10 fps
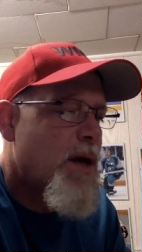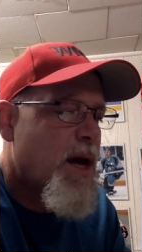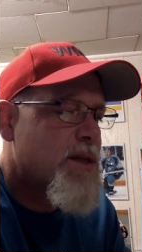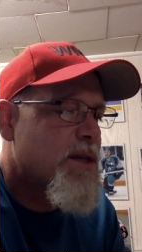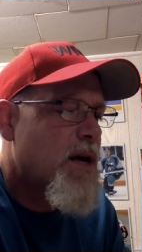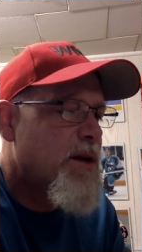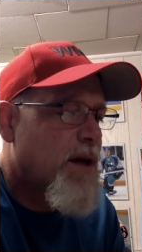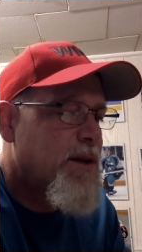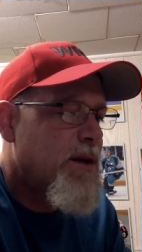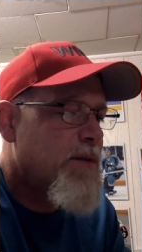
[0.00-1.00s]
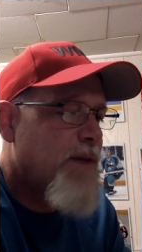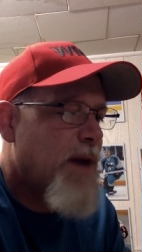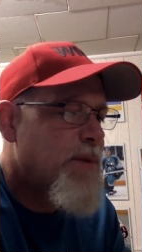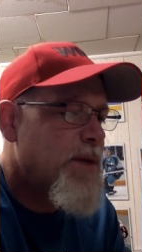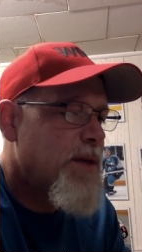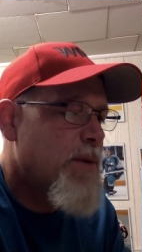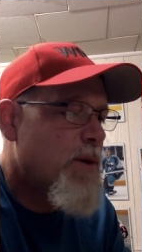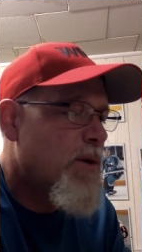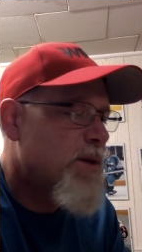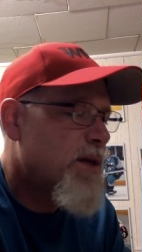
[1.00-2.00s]
I saw nothing of Captain
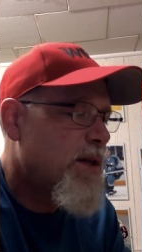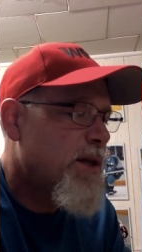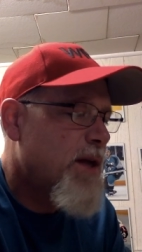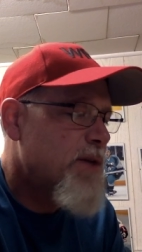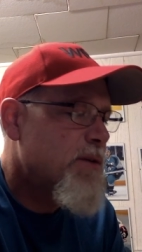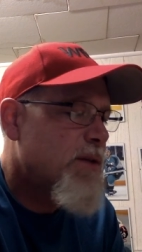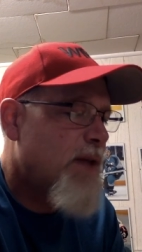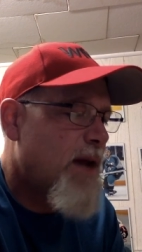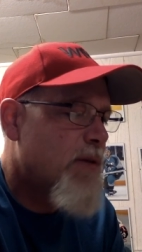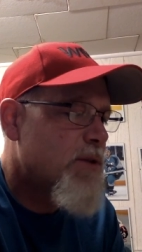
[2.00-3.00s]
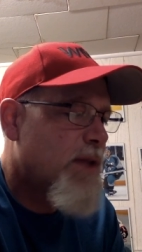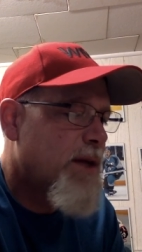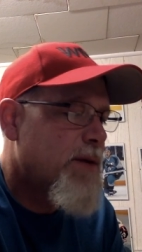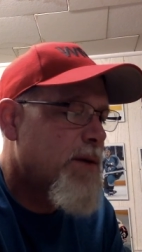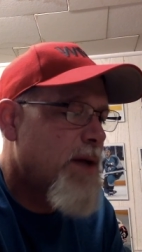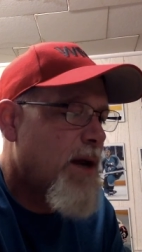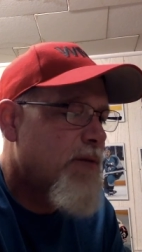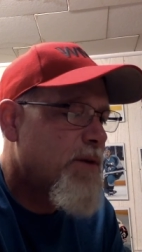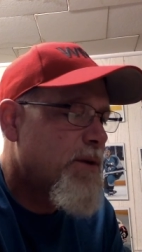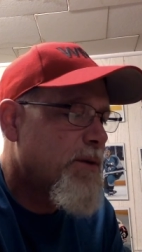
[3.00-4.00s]
Nemo until he entered the lounge later in the
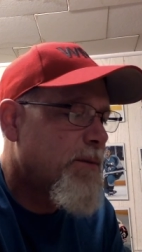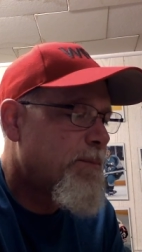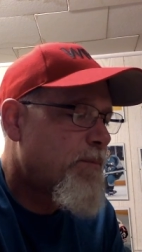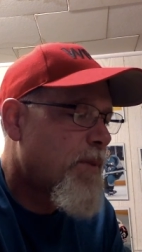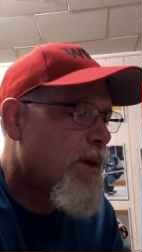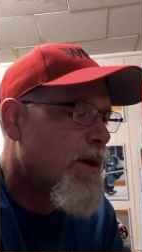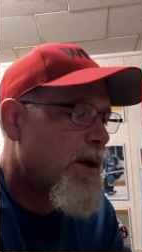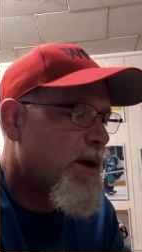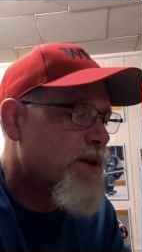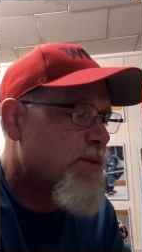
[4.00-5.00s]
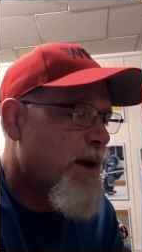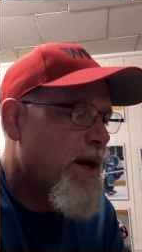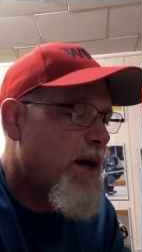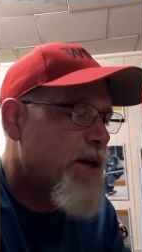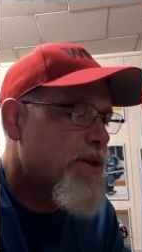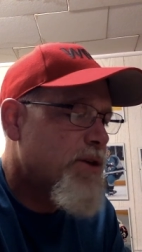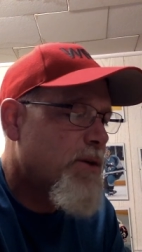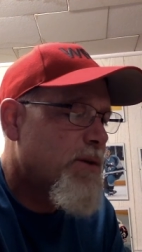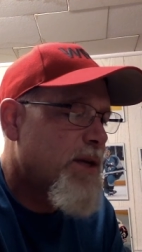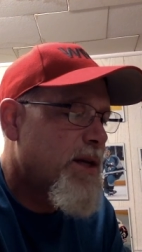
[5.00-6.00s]
afternoon. His red eyes
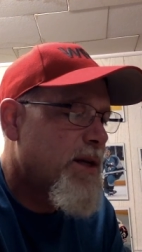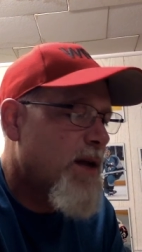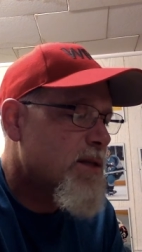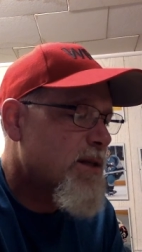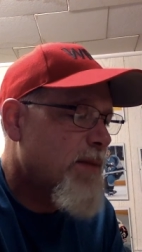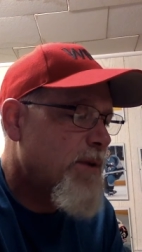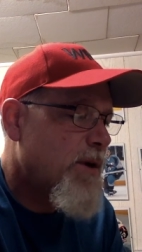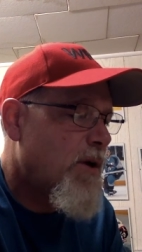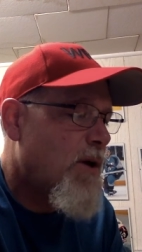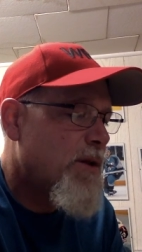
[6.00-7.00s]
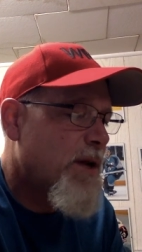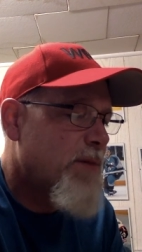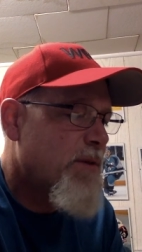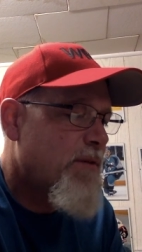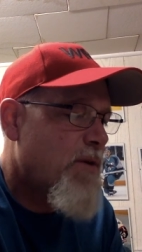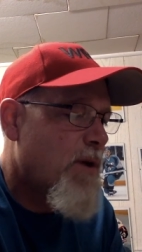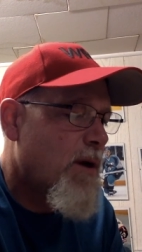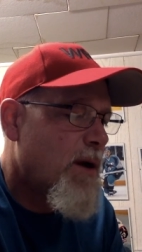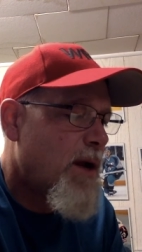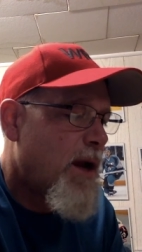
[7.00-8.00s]
showed that he had not slept at all the night before,
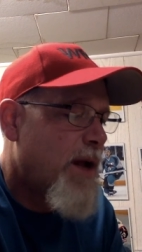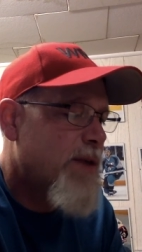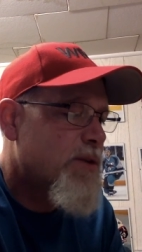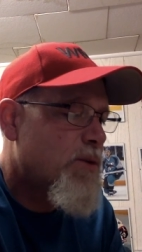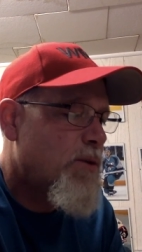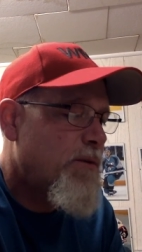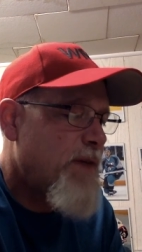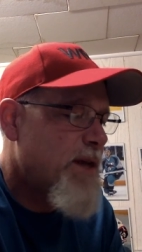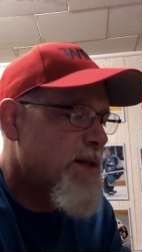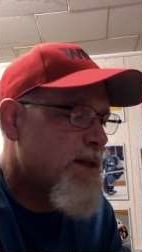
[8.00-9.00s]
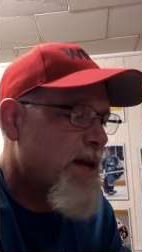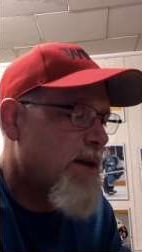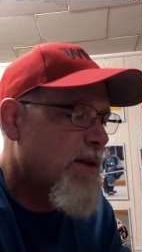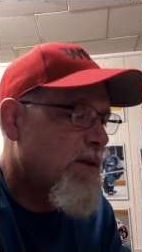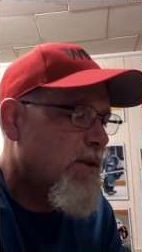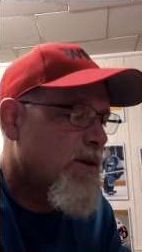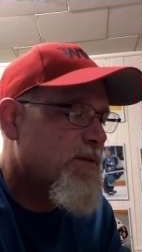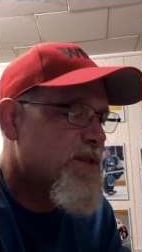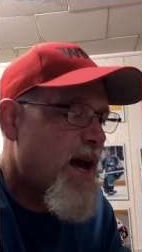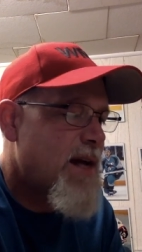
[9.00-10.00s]
and his whole face had a look of
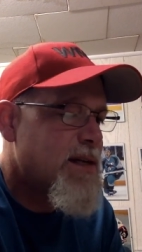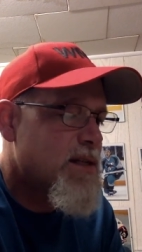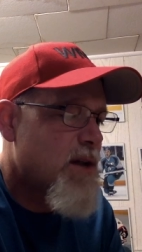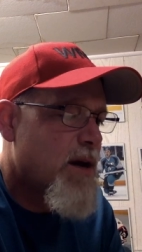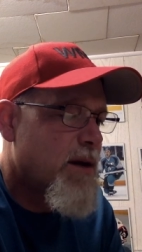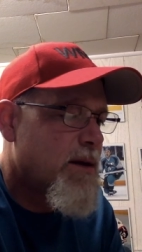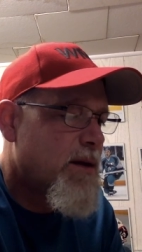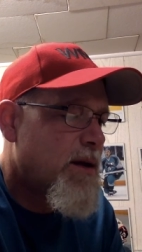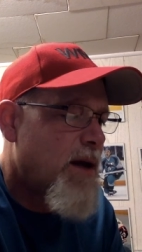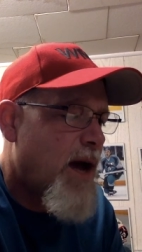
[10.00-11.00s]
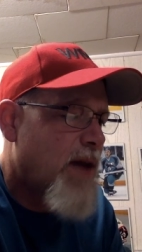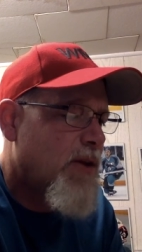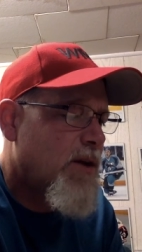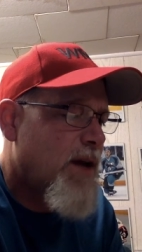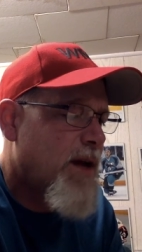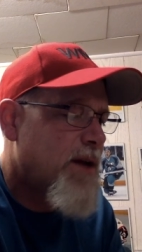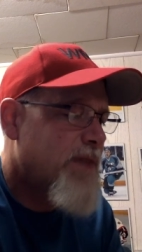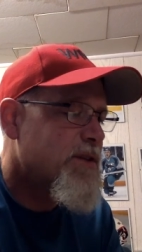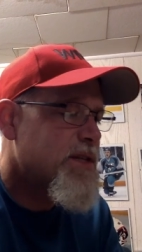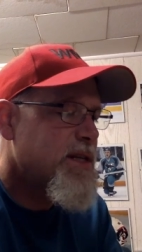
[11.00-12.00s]
sadness on it, a look I had
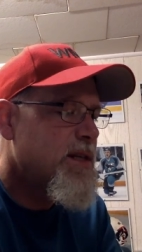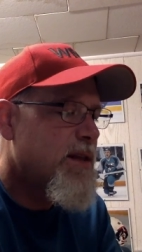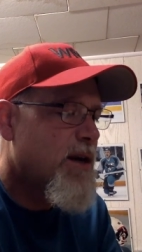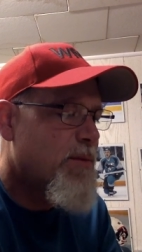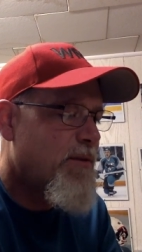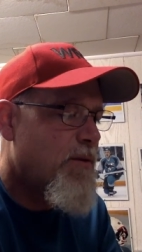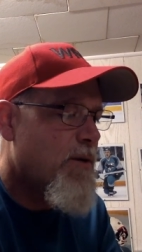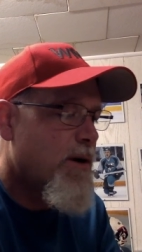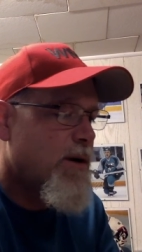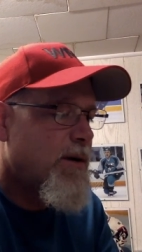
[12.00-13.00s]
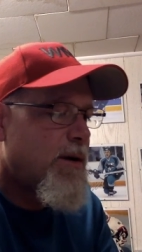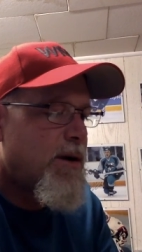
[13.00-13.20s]
never seen there before.